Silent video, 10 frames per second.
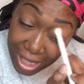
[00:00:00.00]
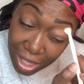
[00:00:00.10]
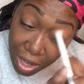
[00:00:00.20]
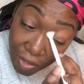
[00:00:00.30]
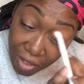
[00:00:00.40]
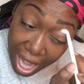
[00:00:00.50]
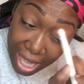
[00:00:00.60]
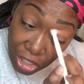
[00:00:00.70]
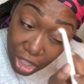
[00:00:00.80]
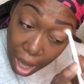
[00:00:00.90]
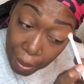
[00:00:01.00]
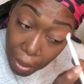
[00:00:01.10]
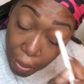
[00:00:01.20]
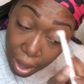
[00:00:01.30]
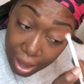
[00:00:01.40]
certified
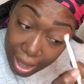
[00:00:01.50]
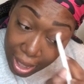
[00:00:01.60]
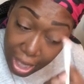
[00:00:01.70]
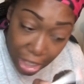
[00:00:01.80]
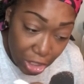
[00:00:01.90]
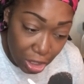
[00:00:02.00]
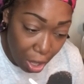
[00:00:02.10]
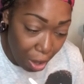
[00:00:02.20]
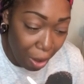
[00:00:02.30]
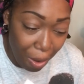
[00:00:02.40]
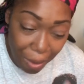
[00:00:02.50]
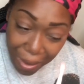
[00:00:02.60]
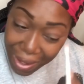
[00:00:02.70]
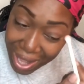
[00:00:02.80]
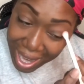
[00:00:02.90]
shopaholic, so
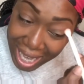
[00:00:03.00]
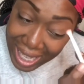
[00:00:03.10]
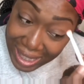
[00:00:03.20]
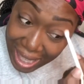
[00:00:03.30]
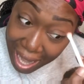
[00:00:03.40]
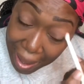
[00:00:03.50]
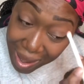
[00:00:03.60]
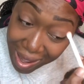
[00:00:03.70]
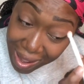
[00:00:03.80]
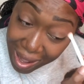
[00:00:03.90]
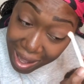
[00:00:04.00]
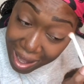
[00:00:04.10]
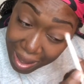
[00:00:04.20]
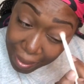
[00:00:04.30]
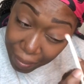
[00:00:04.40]
it's like,
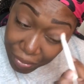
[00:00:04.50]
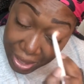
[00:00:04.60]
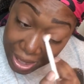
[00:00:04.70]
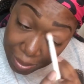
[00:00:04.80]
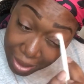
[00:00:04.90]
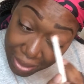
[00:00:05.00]
it gives me